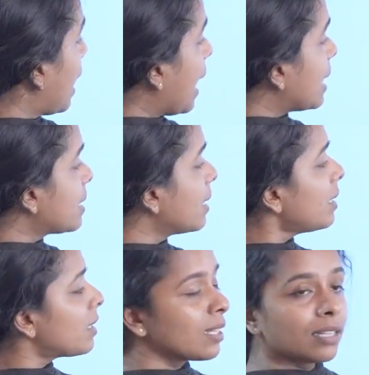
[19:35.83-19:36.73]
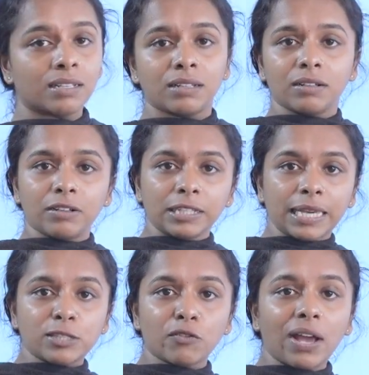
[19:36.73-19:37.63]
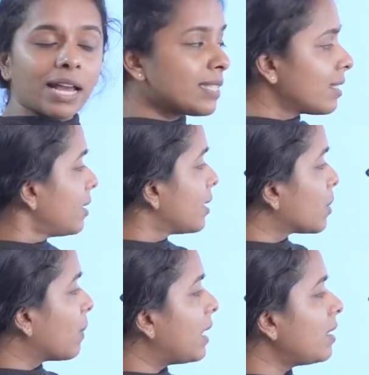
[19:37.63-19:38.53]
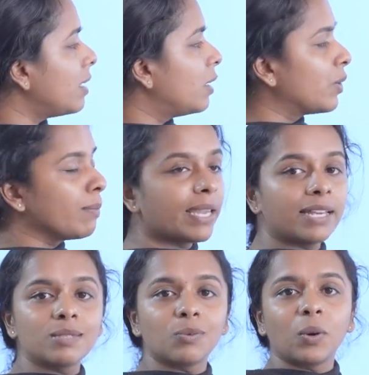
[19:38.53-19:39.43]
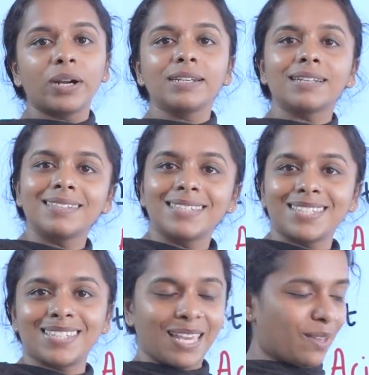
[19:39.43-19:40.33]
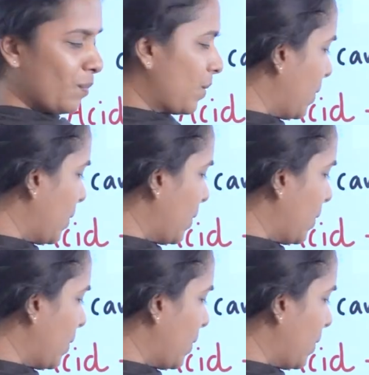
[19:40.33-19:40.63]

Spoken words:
acid In case of acid, the smell remains what? Same.